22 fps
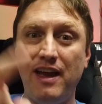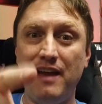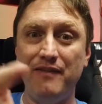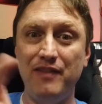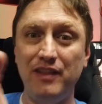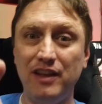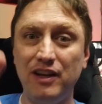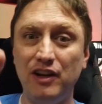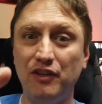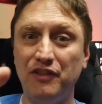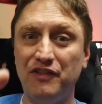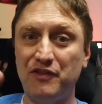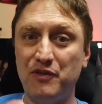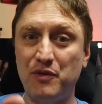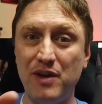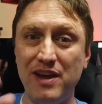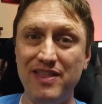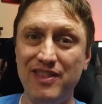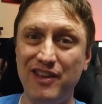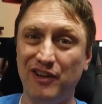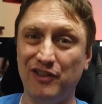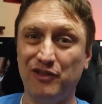is I have the little
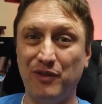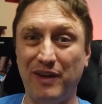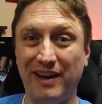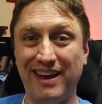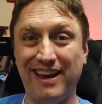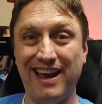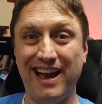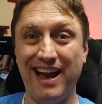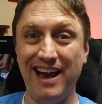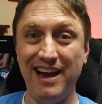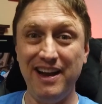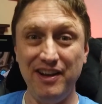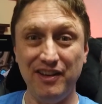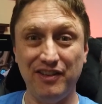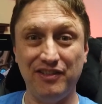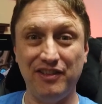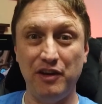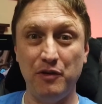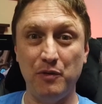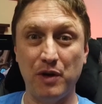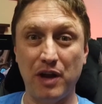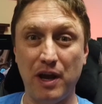screen there, so I can kind
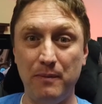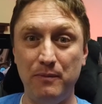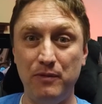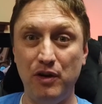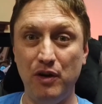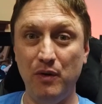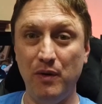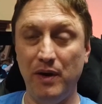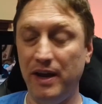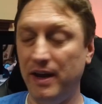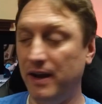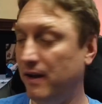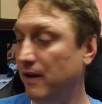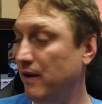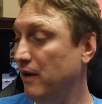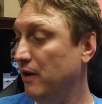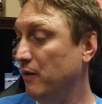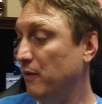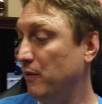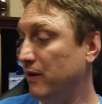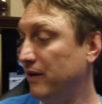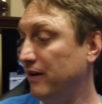of see what I'm doing,
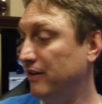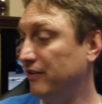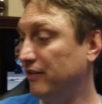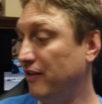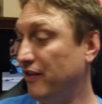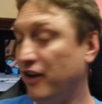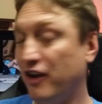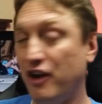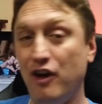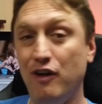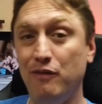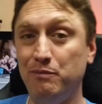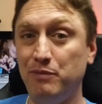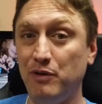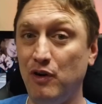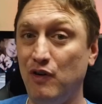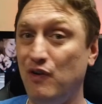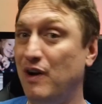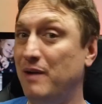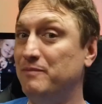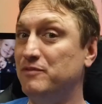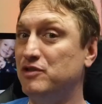whereas on the
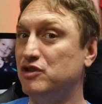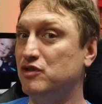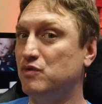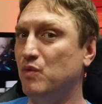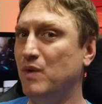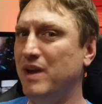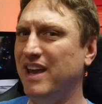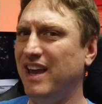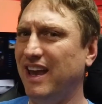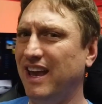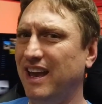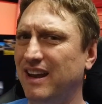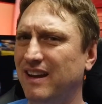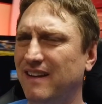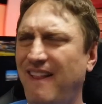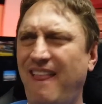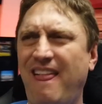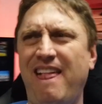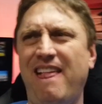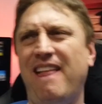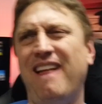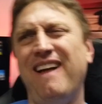GoPro I'm just winging
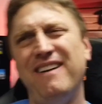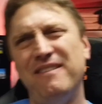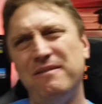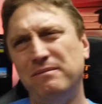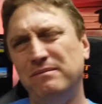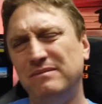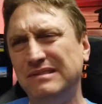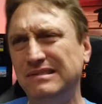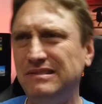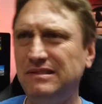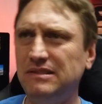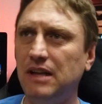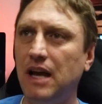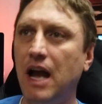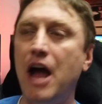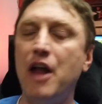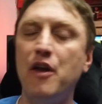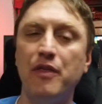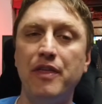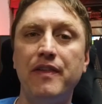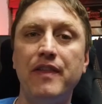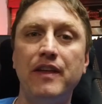it.
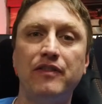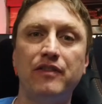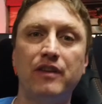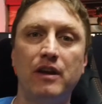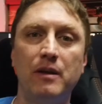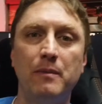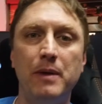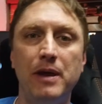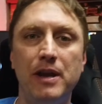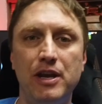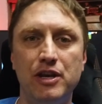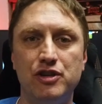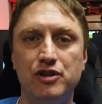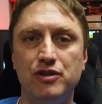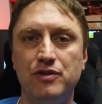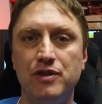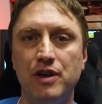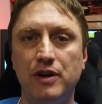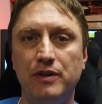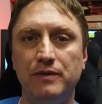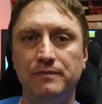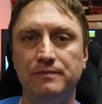I don't think that's going to be an
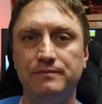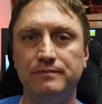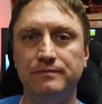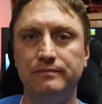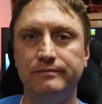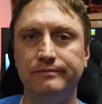issue though.